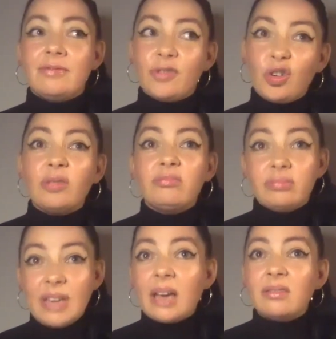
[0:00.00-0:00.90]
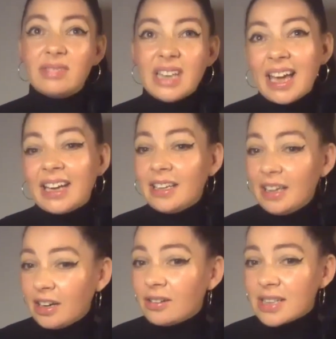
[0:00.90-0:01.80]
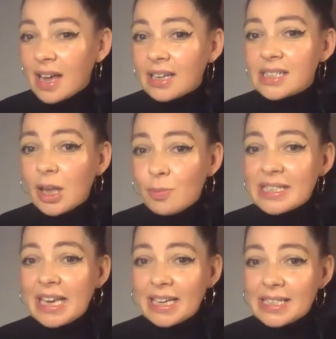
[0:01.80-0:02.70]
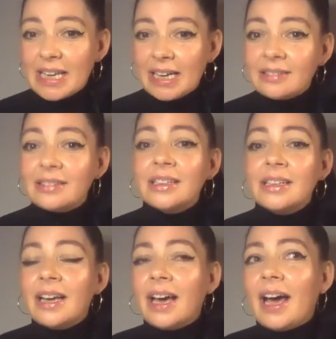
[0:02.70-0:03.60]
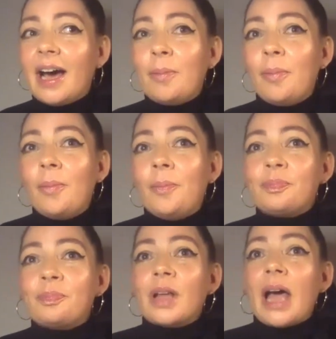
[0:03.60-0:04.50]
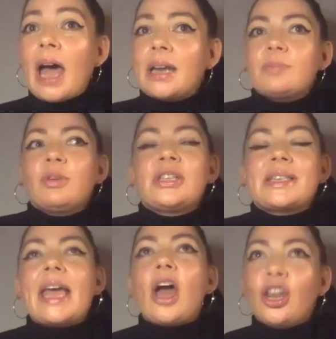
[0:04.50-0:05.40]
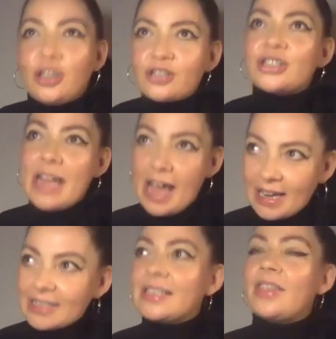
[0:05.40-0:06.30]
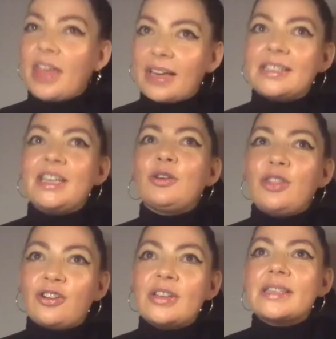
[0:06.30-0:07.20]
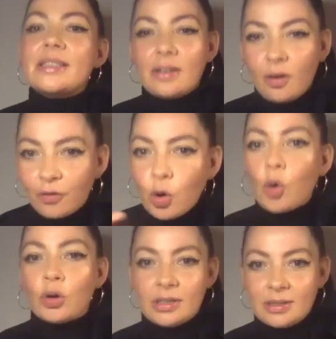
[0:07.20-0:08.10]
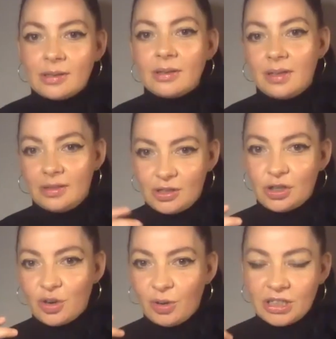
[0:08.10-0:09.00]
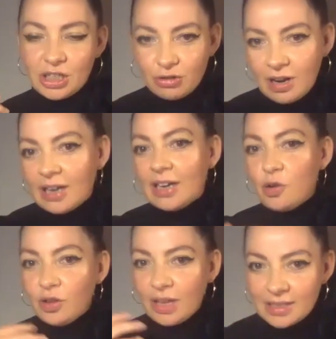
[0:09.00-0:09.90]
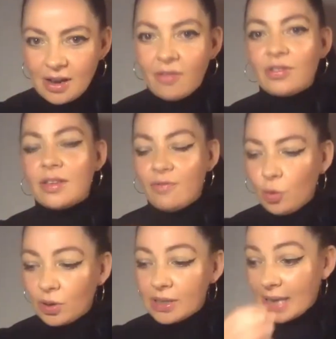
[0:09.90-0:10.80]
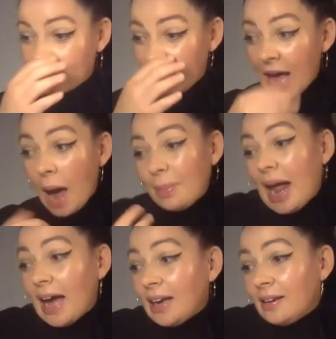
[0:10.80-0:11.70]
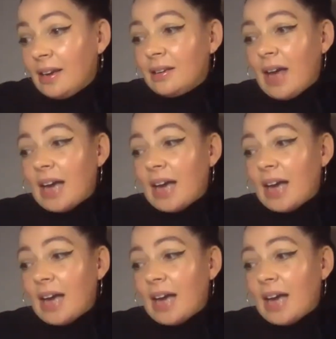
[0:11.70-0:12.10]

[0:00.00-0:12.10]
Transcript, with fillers: for yeah nine years, nine till I was eighteen. Um, and as much as I understand that, you know, there is of course there's a certain amount of training, all that stuff, and the focus. And I mean, I I